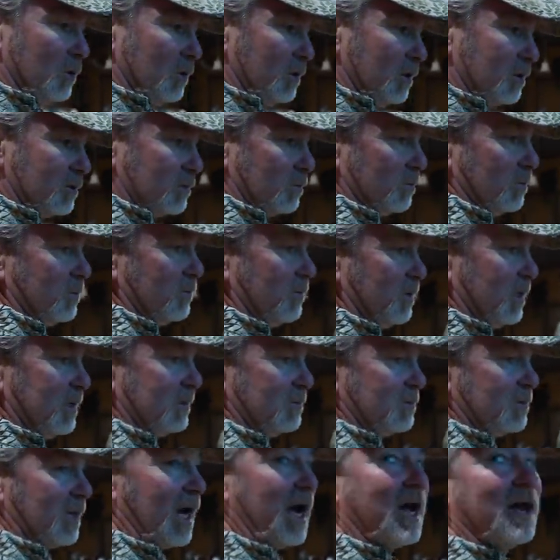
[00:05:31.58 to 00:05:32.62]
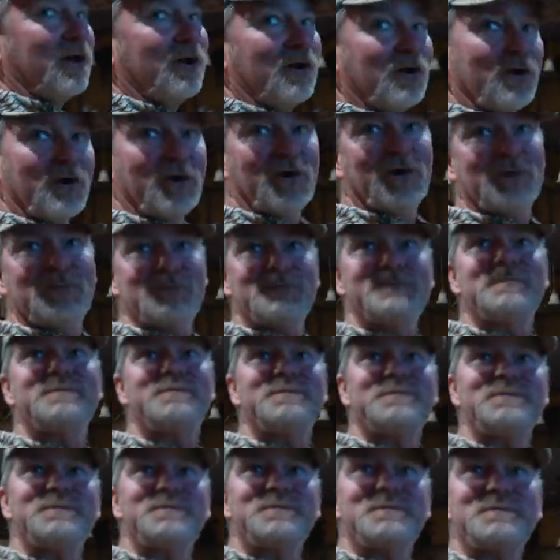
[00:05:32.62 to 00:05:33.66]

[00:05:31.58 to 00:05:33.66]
this yeah. was inside her.